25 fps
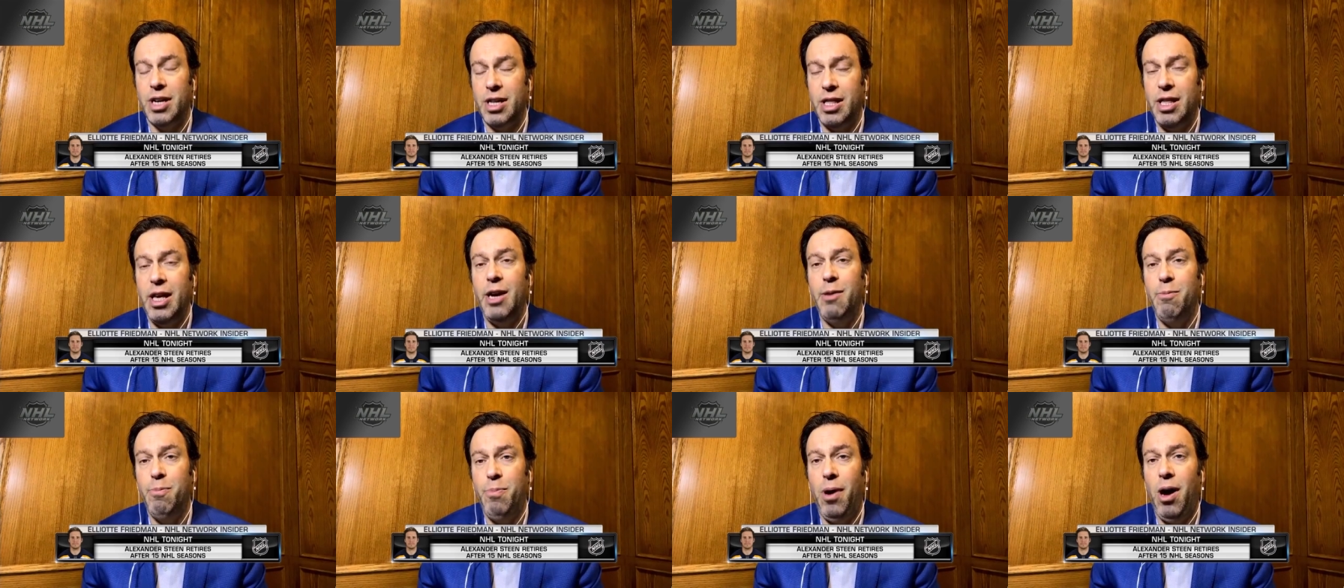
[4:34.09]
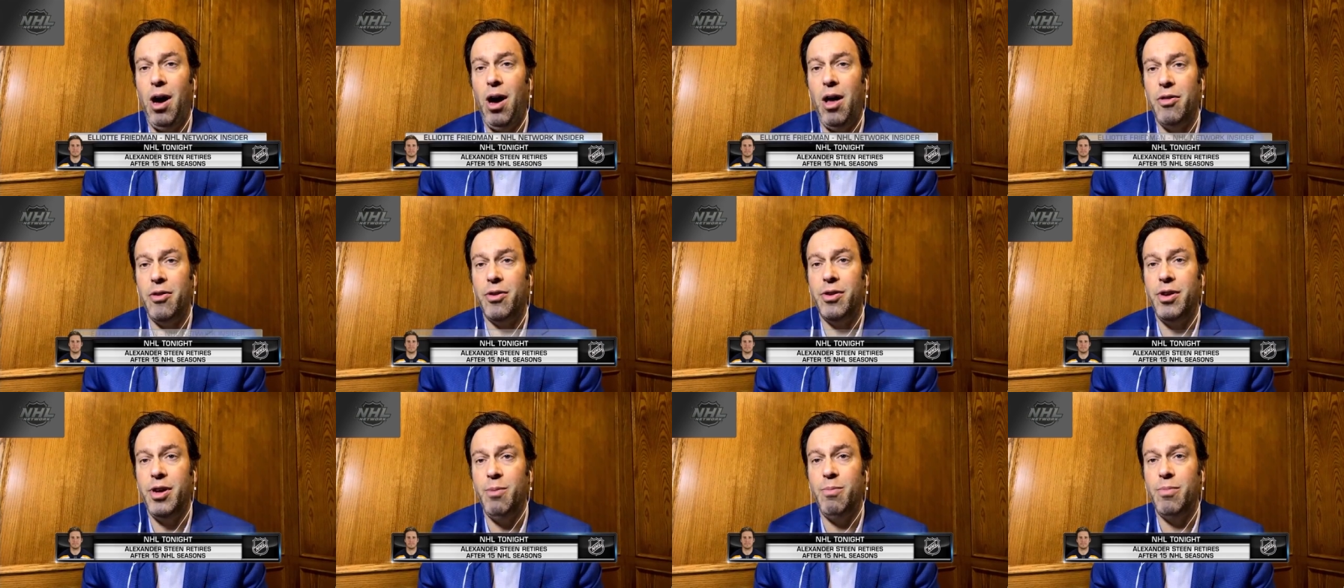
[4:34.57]
Like, they
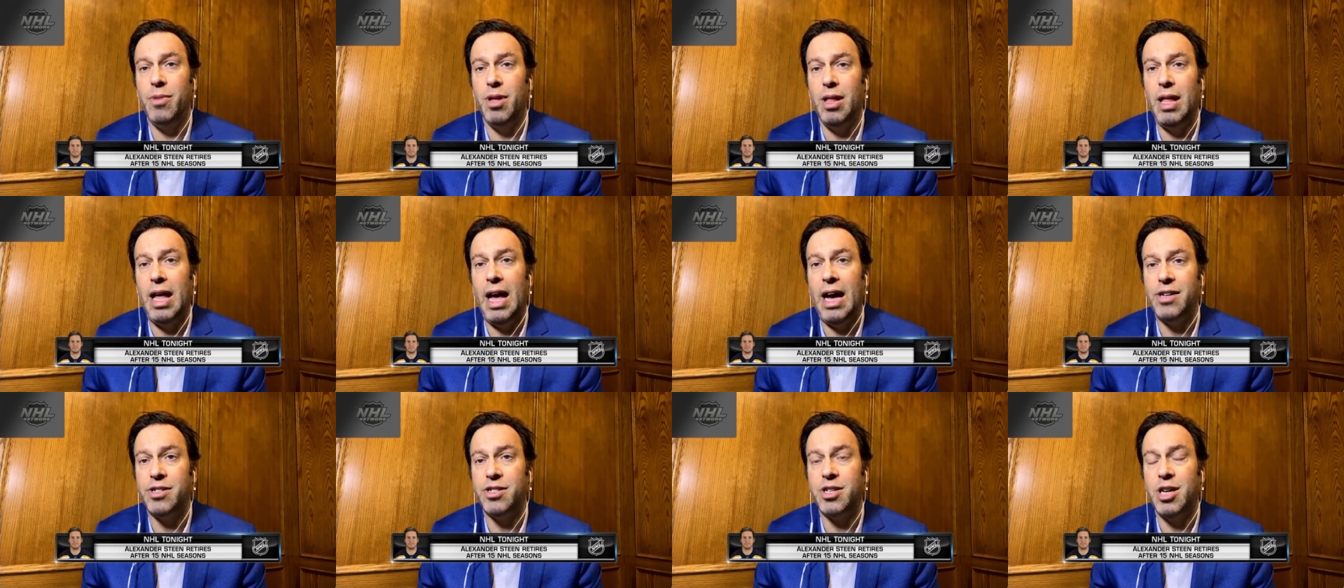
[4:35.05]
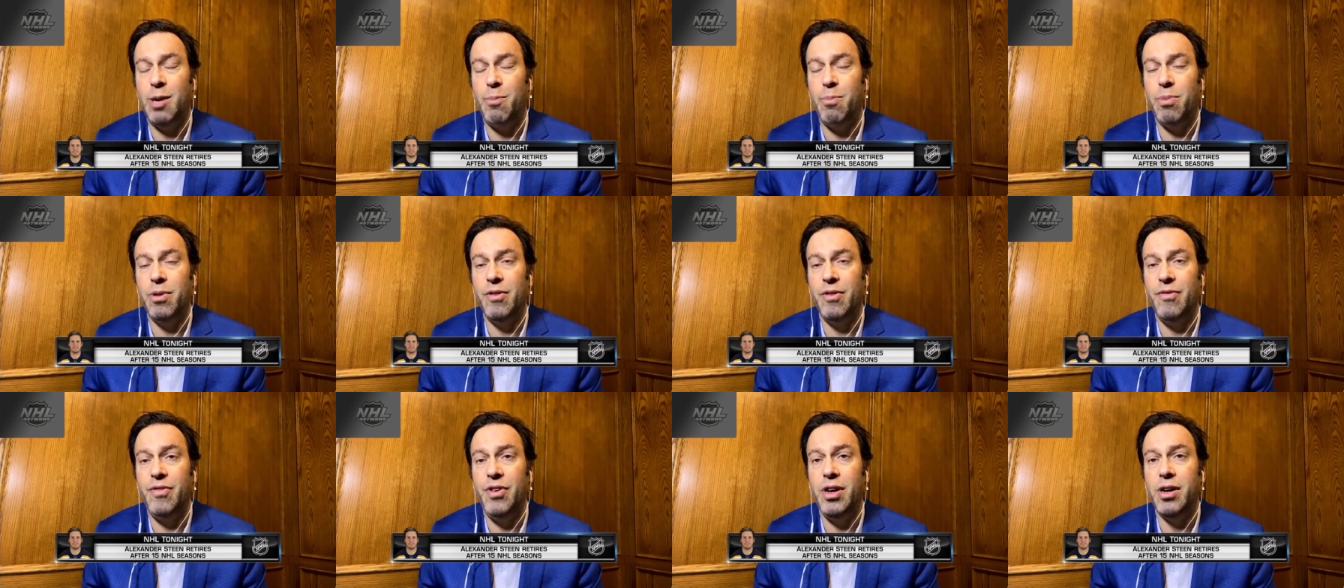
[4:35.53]
bothered him the last
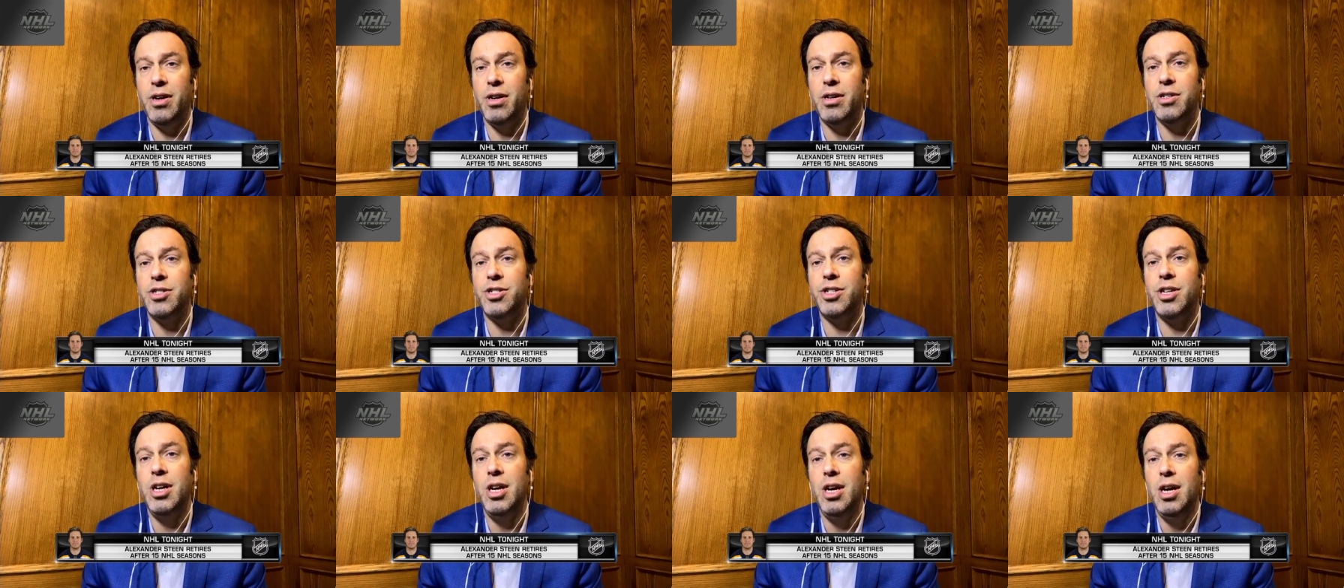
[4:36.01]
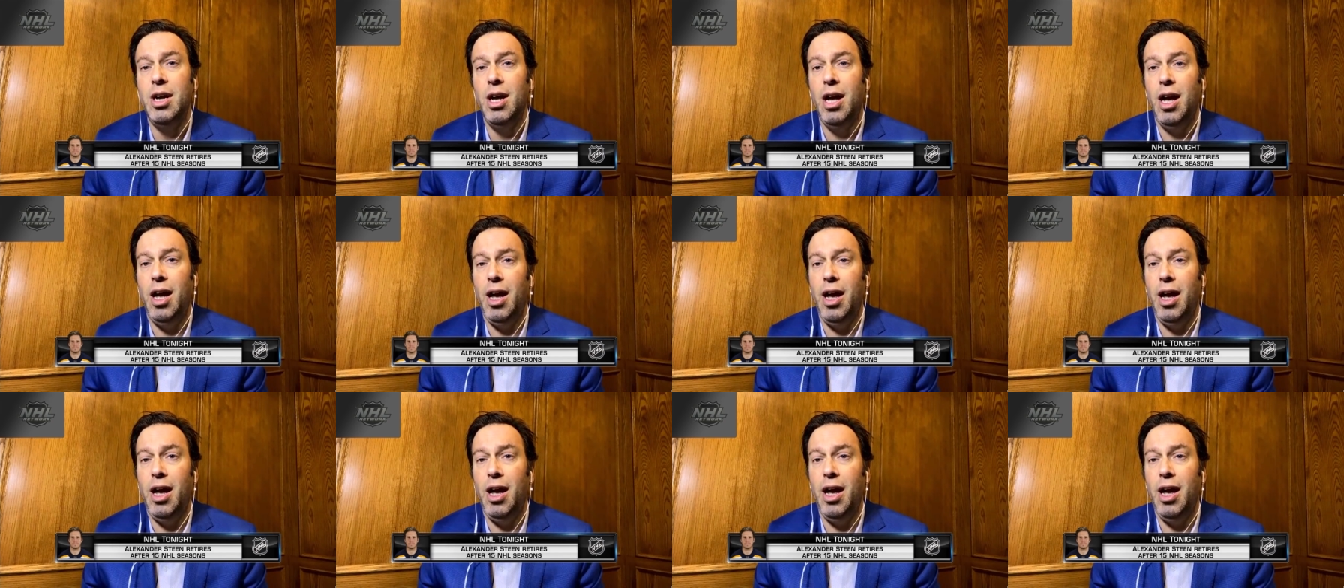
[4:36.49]
couple of years,